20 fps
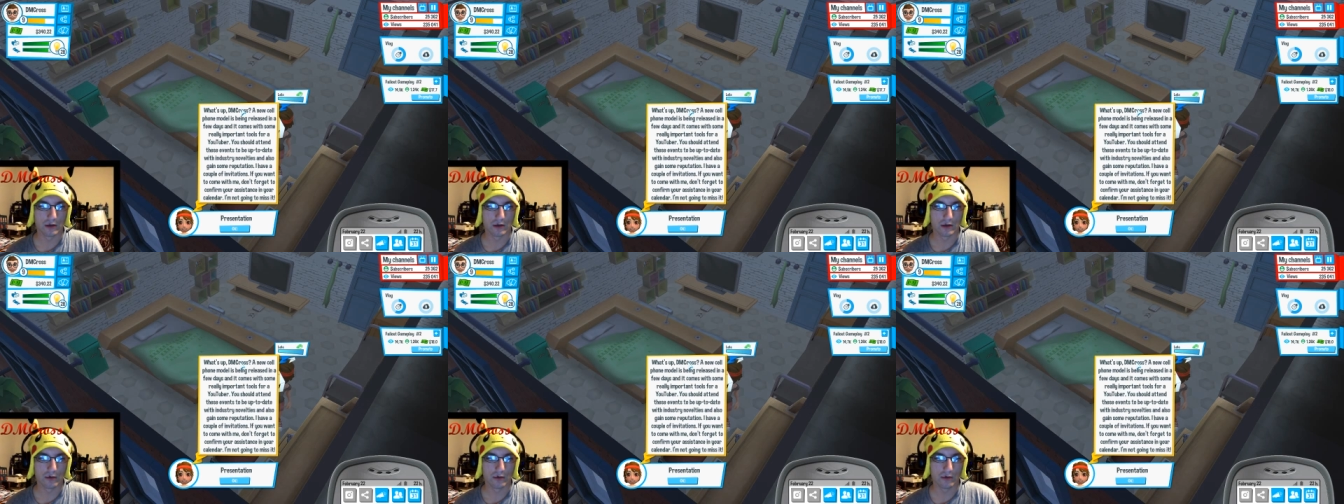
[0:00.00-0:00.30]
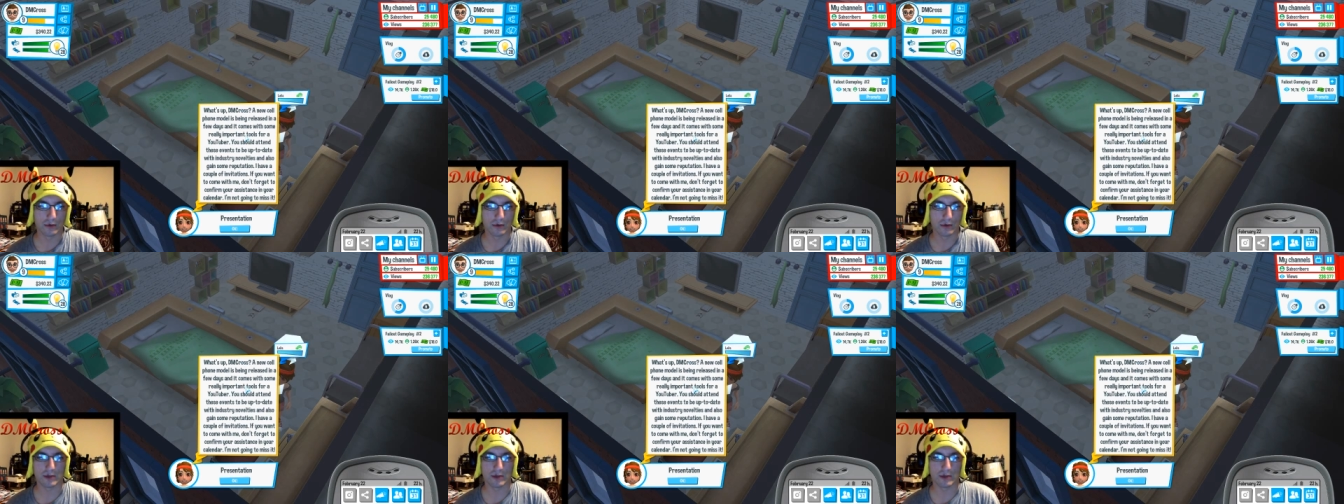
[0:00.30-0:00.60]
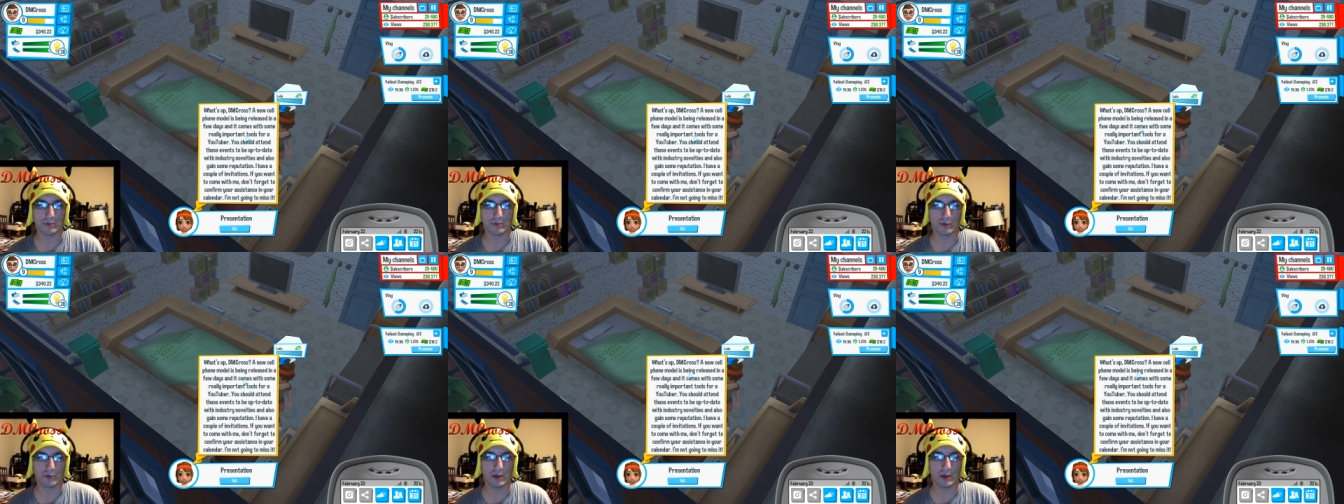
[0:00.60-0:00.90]
with
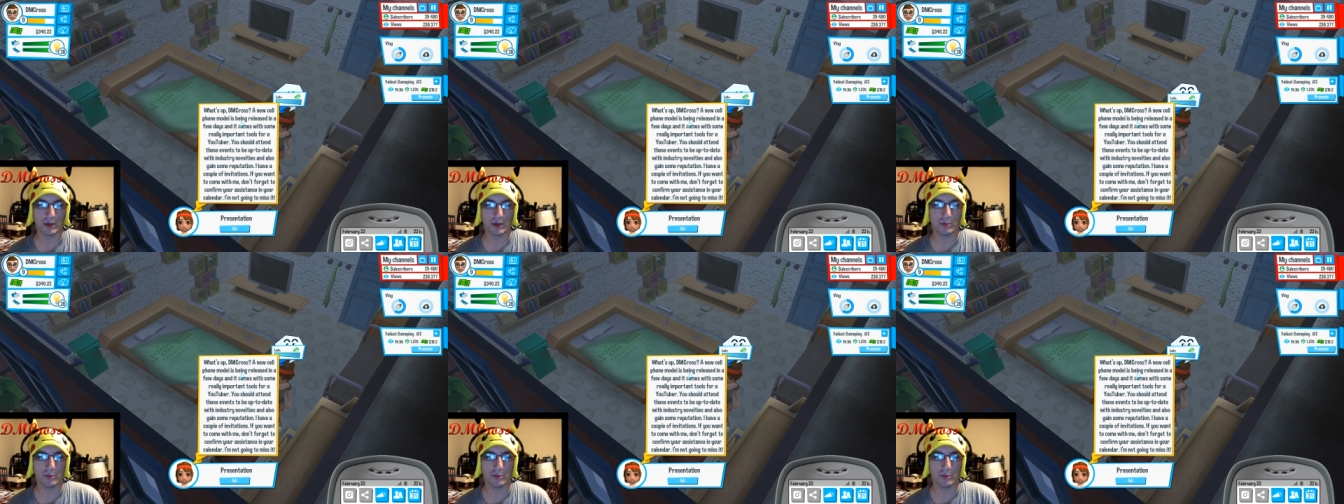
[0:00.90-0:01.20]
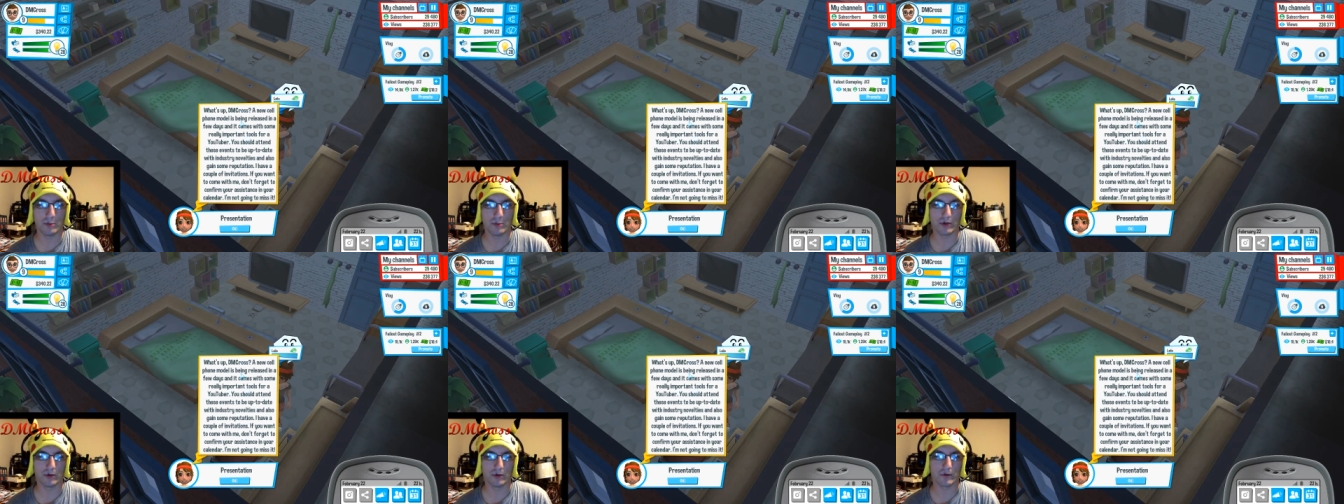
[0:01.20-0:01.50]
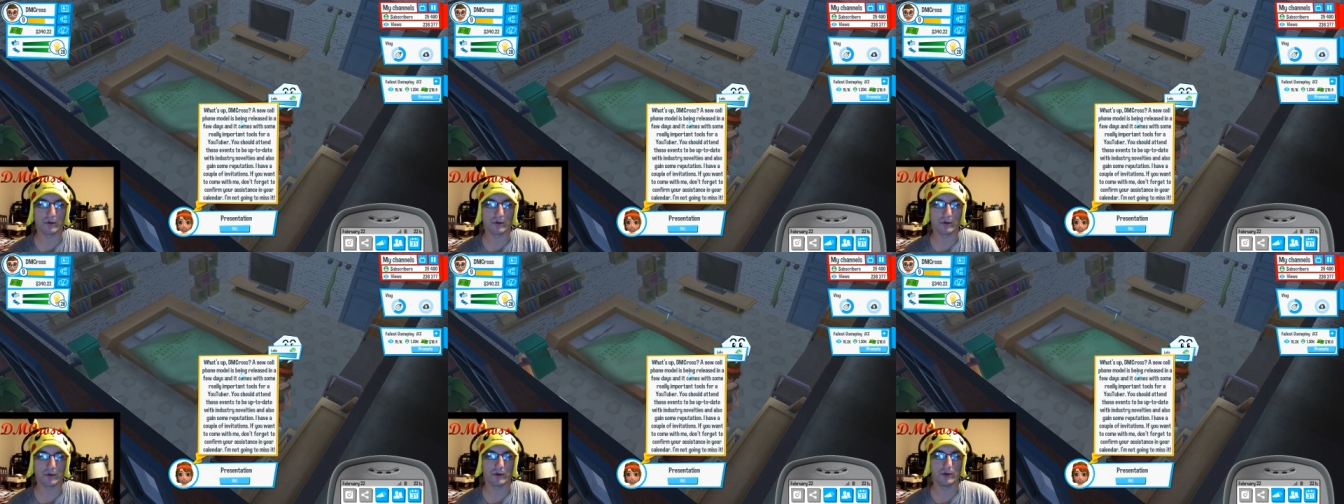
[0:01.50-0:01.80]
some really important tools
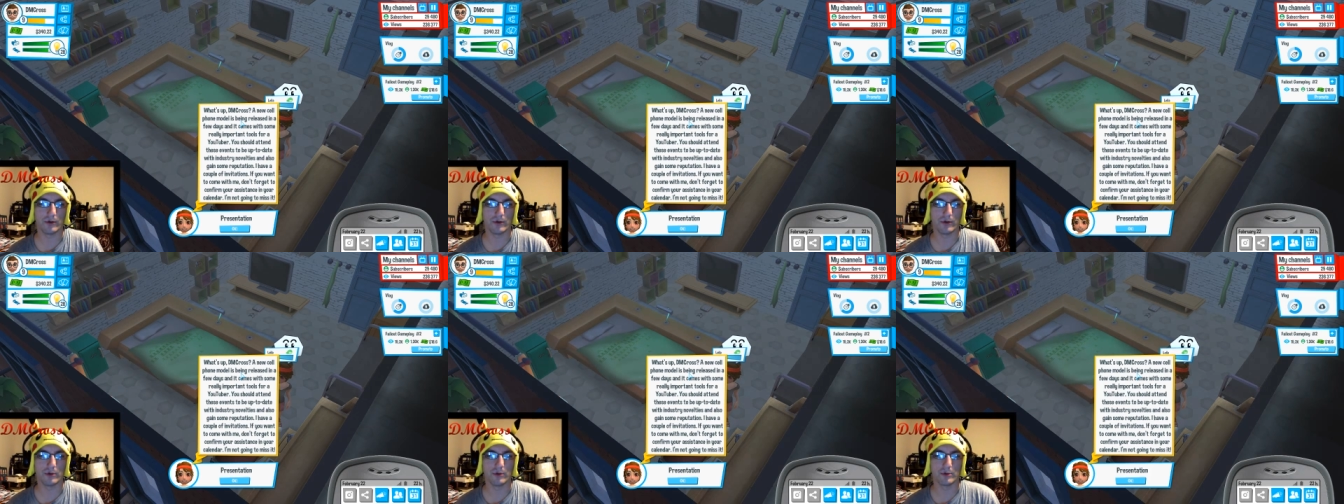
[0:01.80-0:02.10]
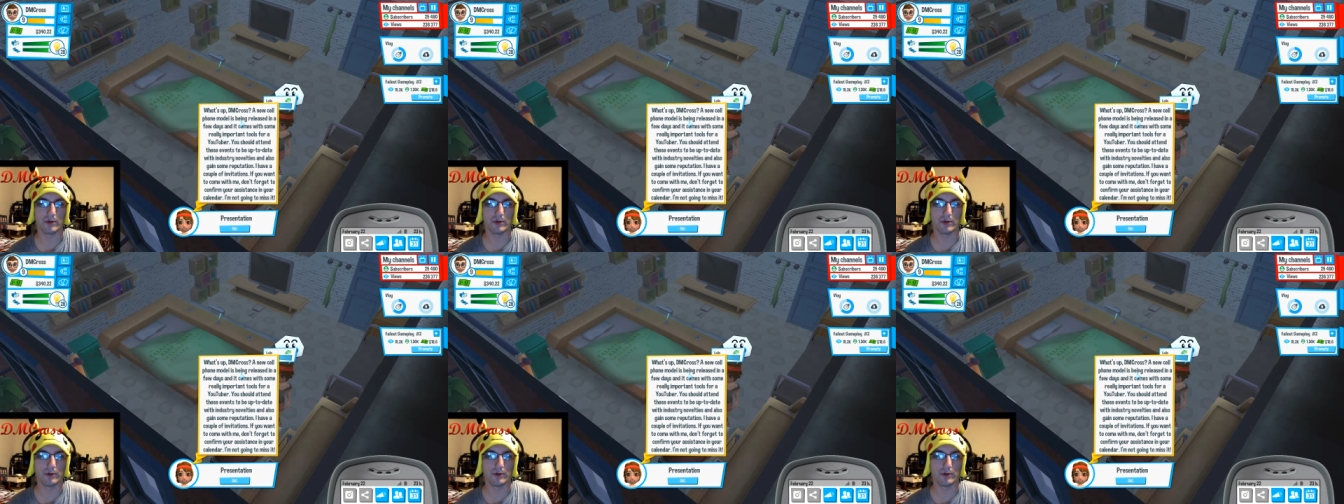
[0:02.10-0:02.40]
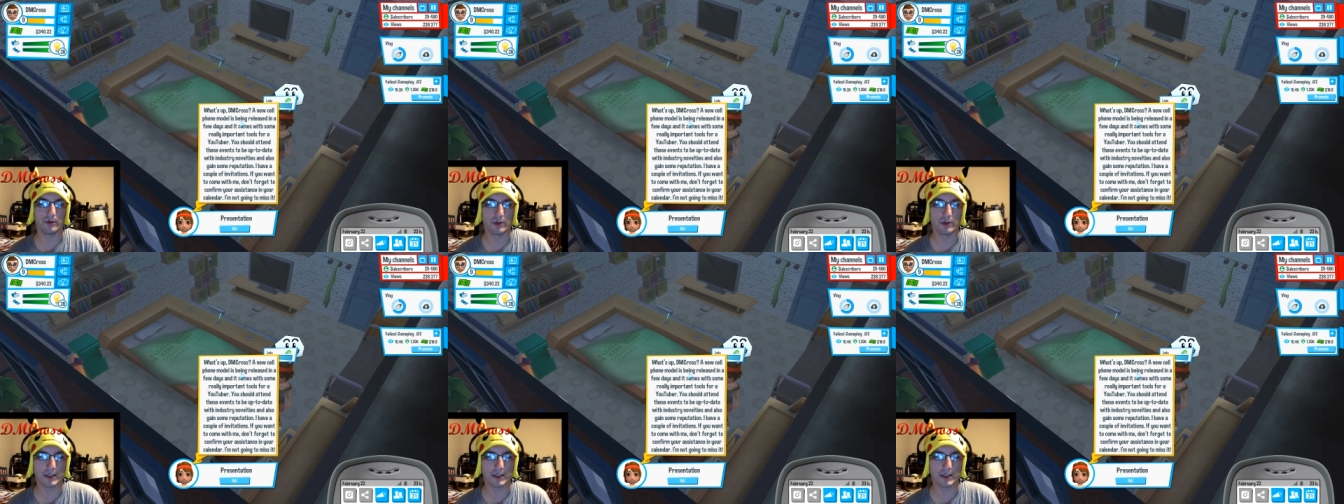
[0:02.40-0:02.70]
for a YouTuber. You
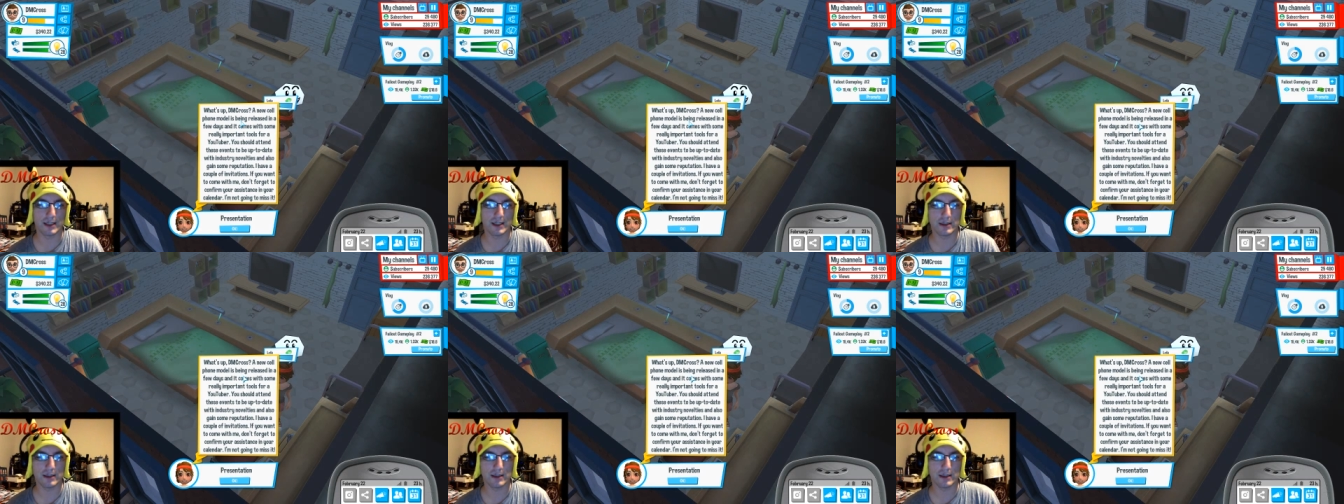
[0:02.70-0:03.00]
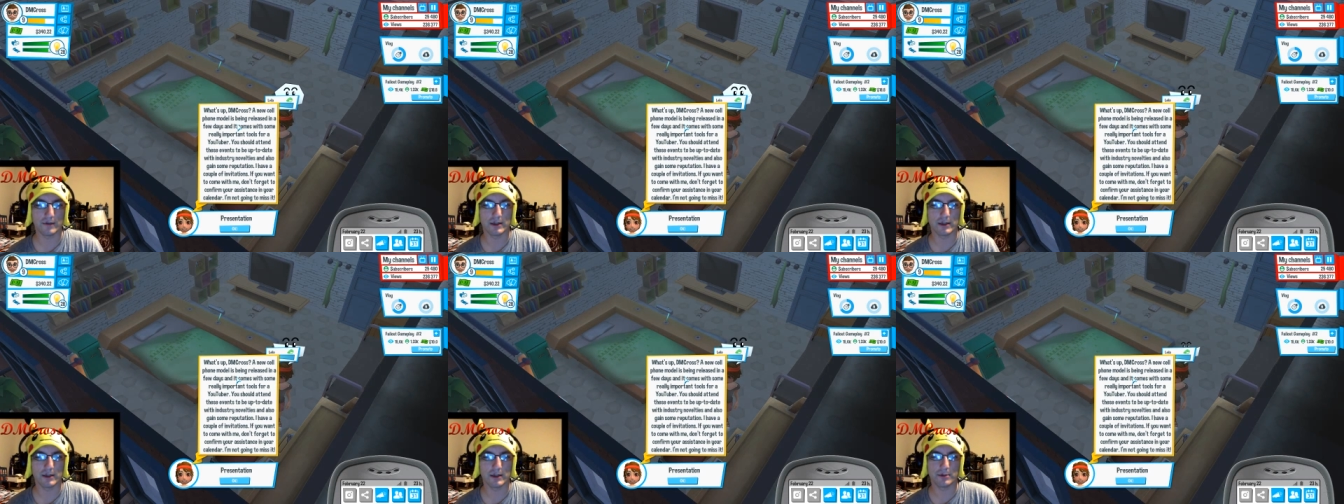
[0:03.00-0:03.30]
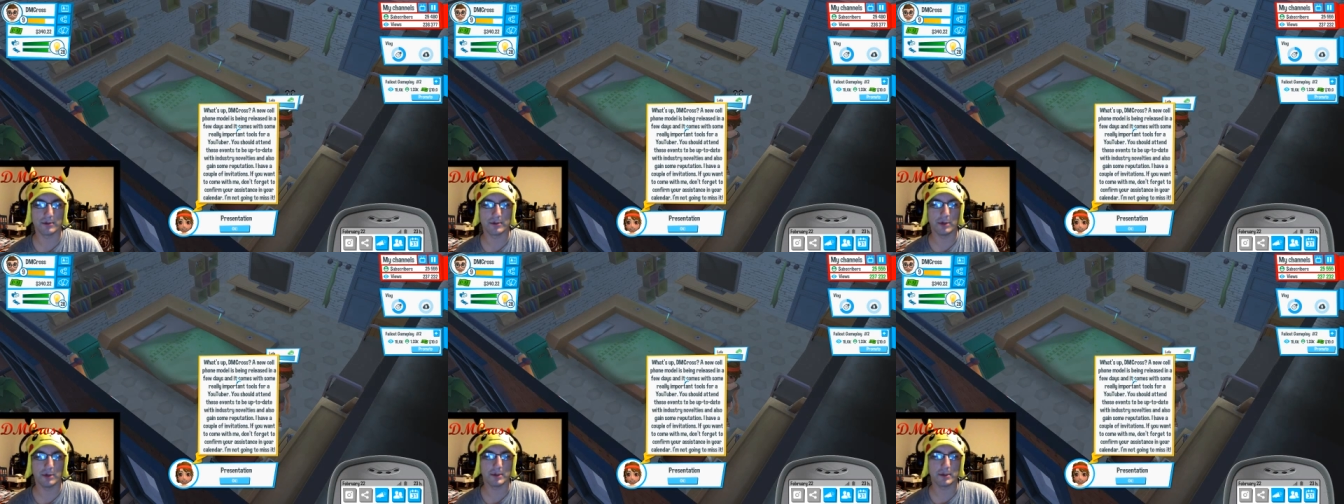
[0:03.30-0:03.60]
should attend these events to
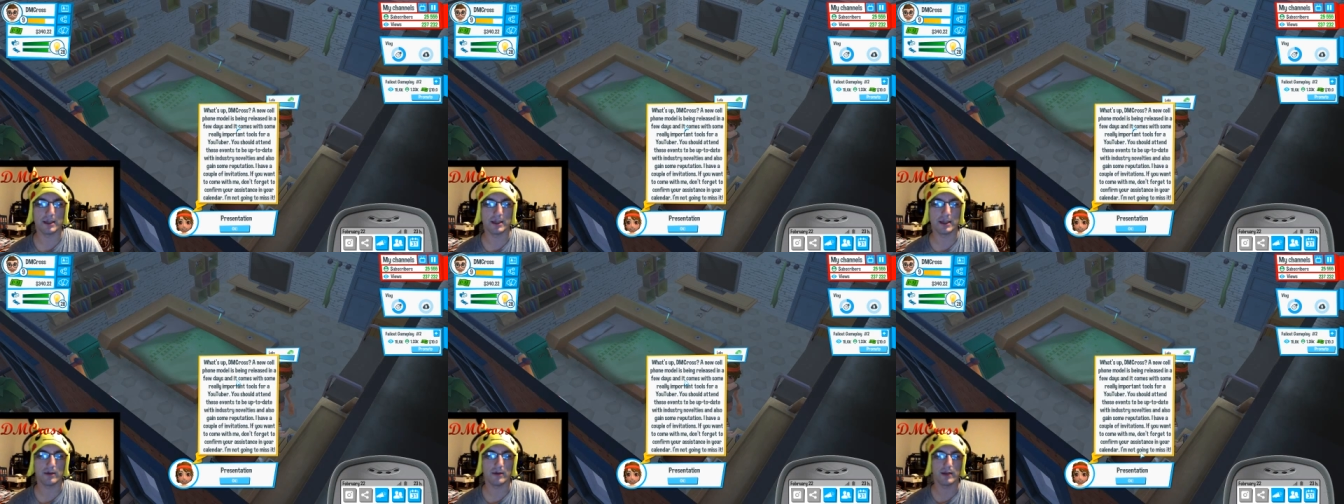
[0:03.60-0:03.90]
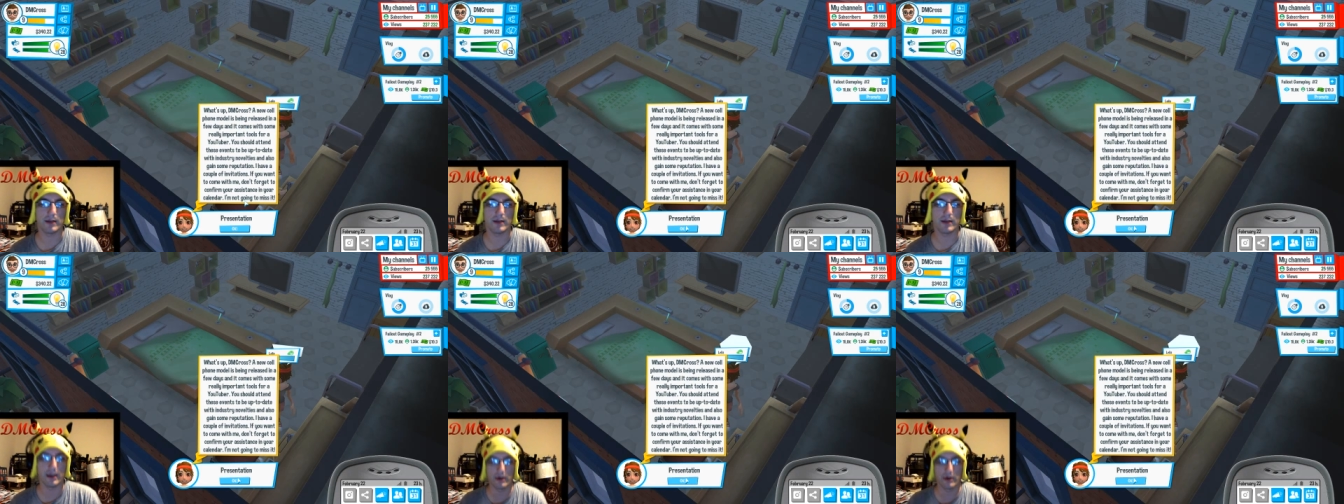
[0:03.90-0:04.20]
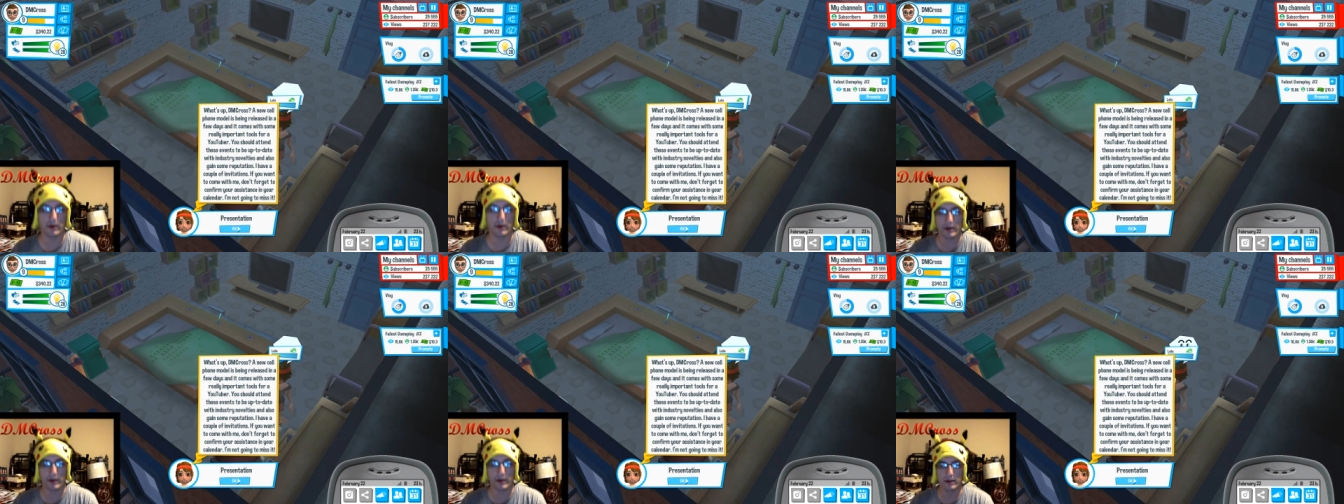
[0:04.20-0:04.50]
be up to date. Yeah,
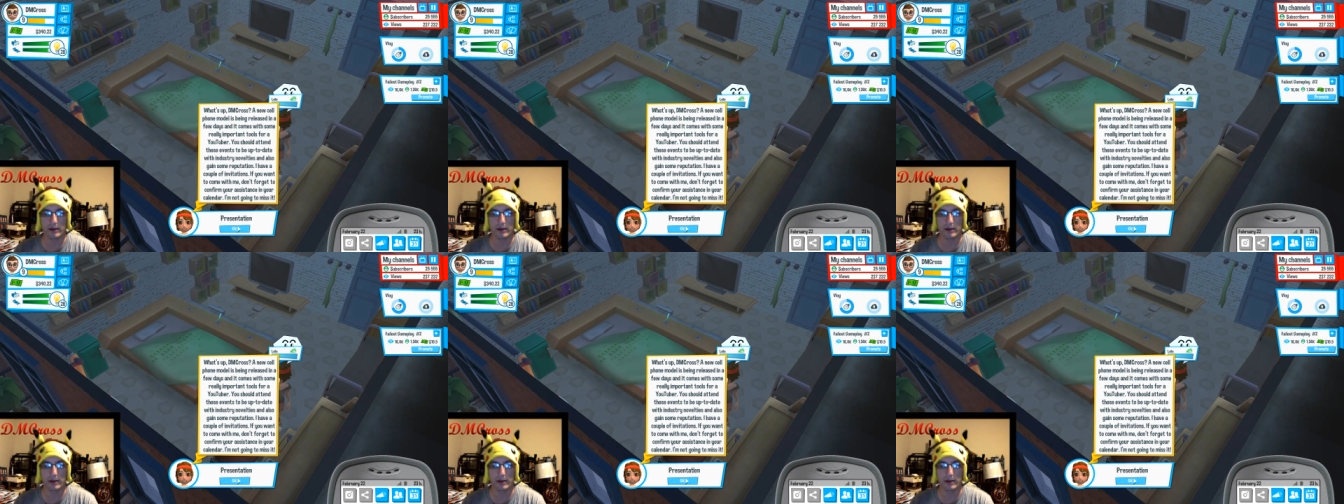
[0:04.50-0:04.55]
okay.